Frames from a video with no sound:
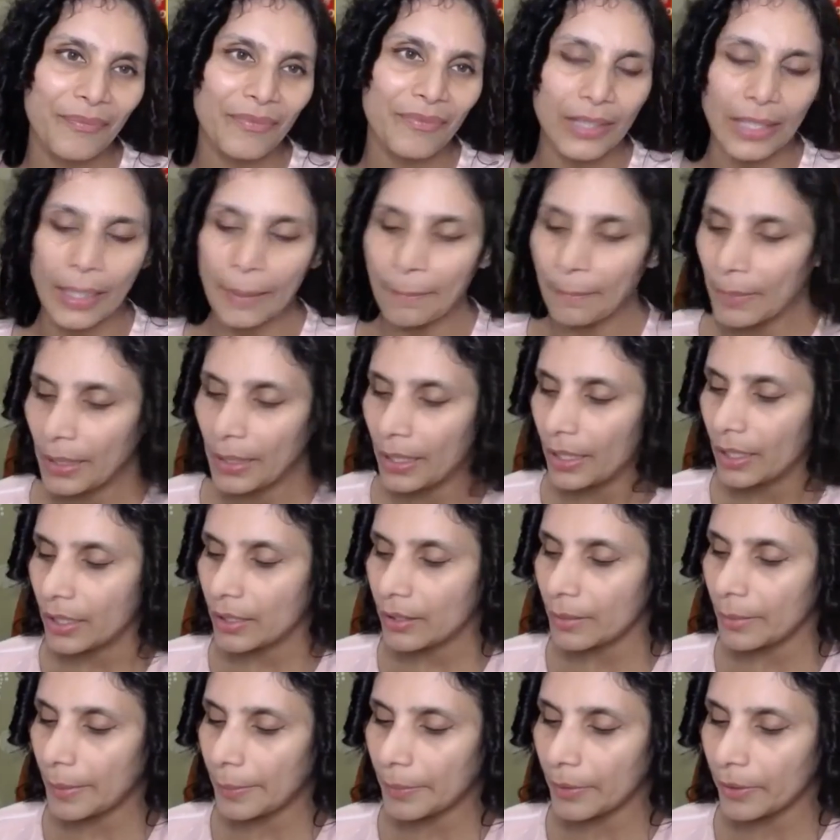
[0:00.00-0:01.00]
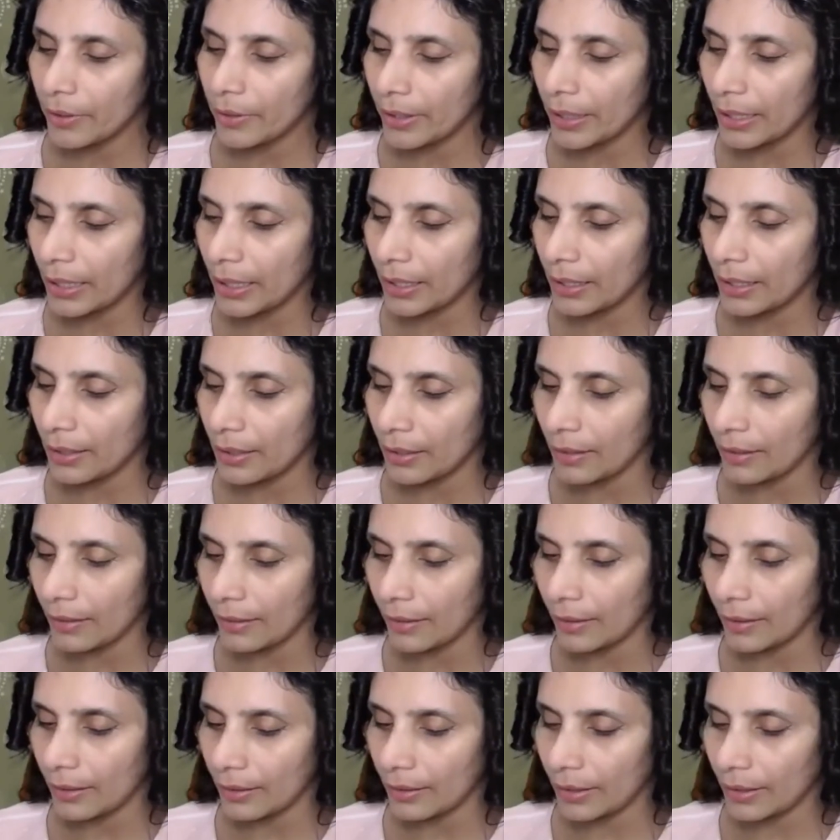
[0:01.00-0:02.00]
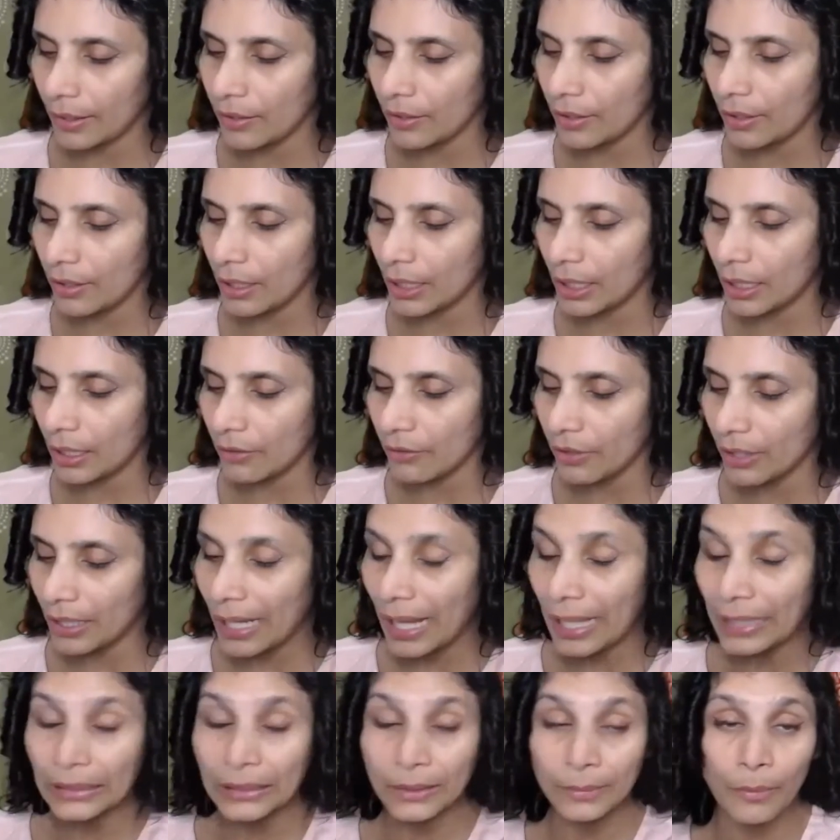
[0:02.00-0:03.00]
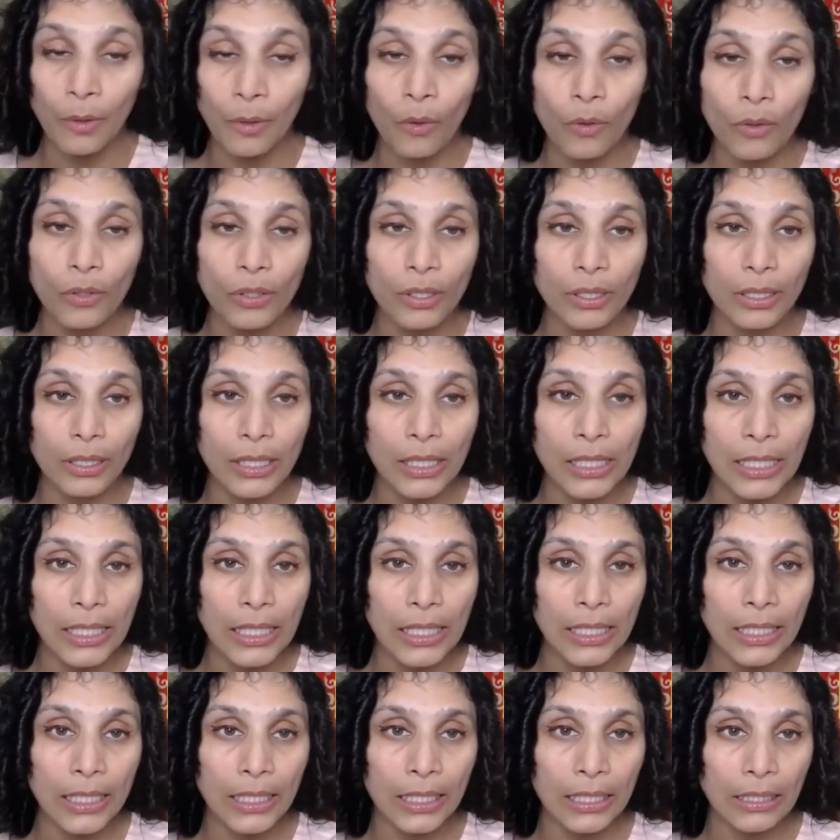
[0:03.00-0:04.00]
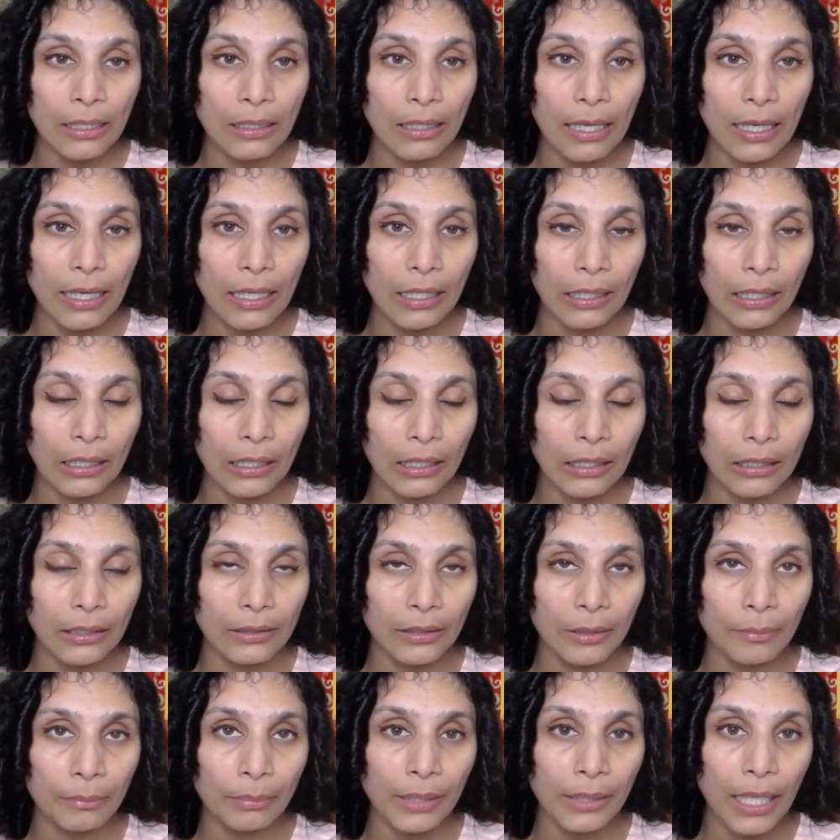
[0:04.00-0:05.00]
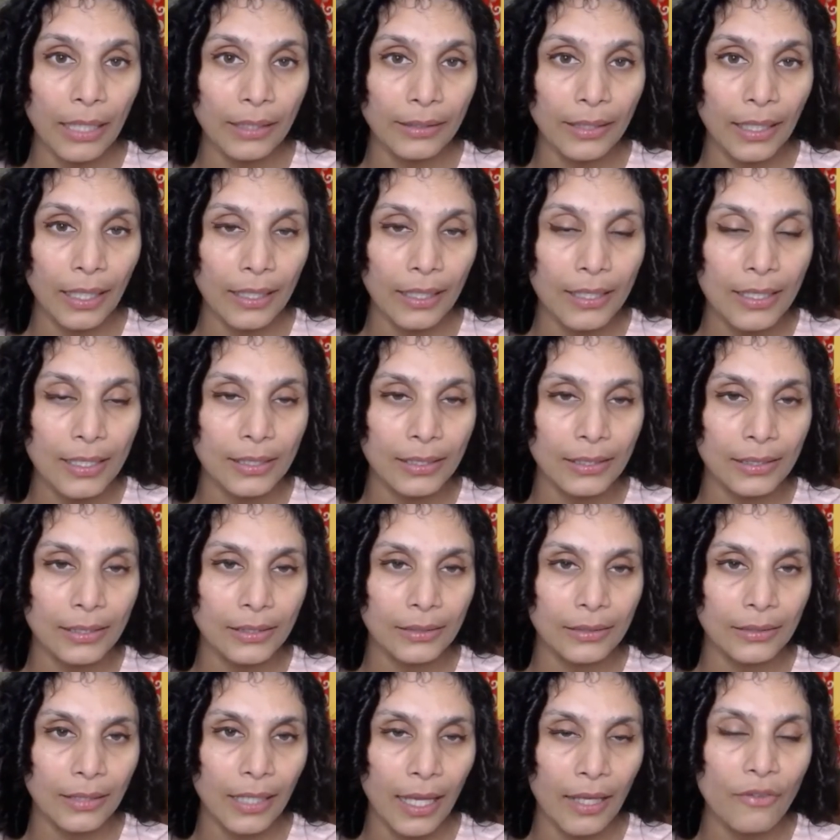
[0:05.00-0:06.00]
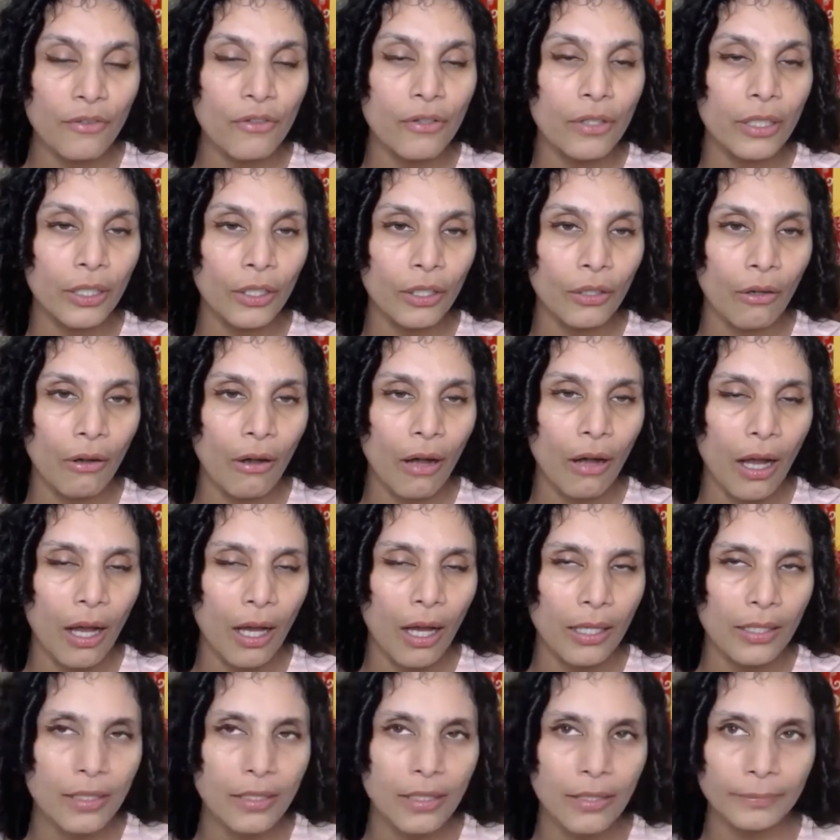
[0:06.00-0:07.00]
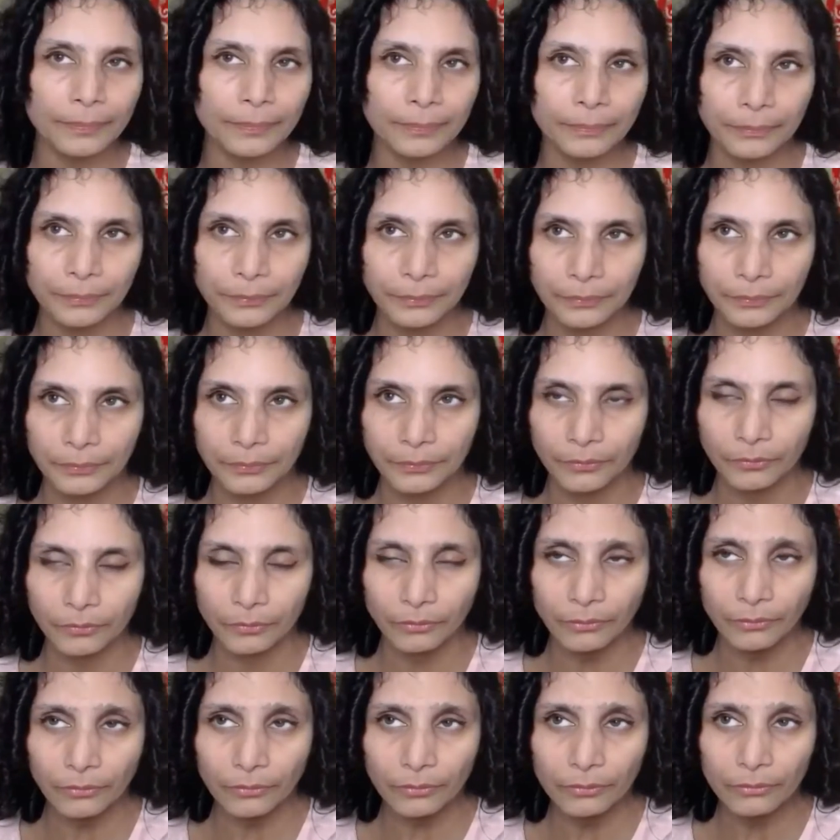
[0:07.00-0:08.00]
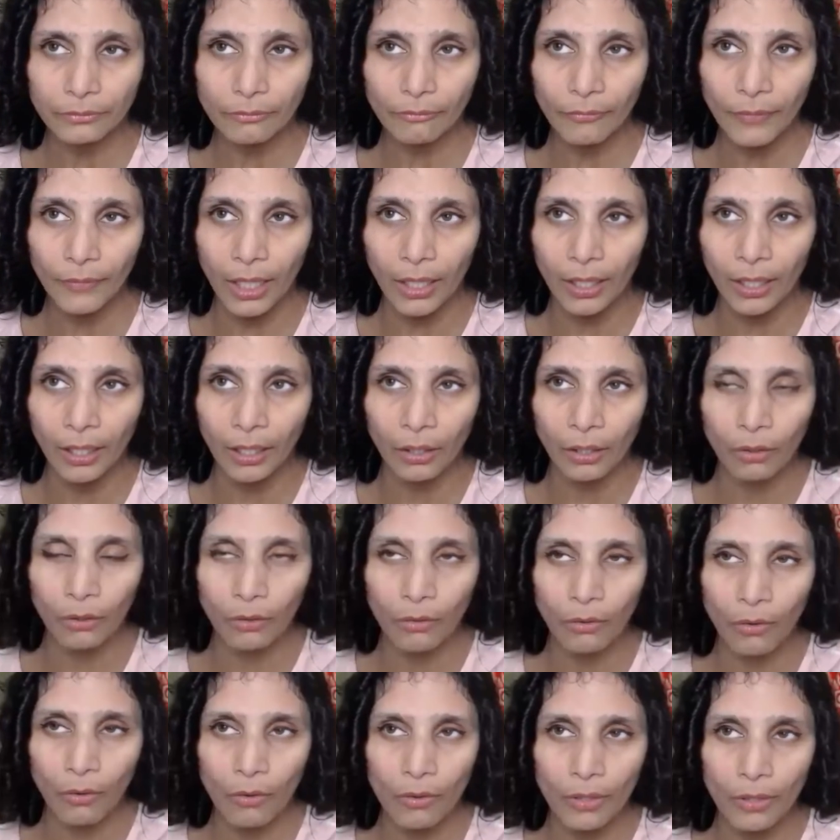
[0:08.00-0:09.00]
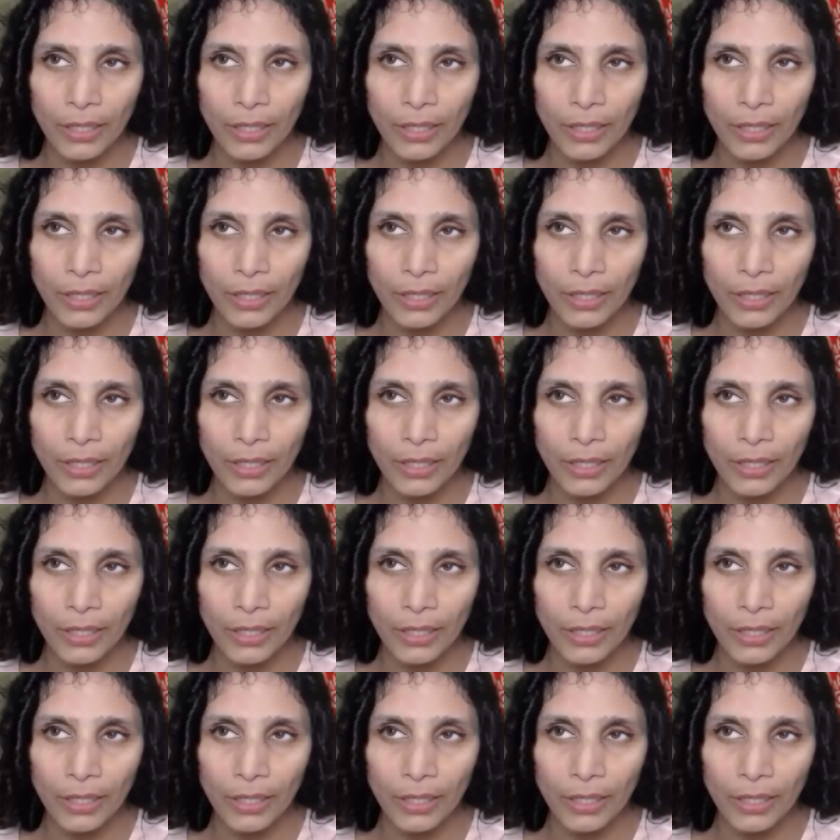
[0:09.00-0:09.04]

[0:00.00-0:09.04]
Yep. Remember, in a relaxed mode, the blood that is entering your heart or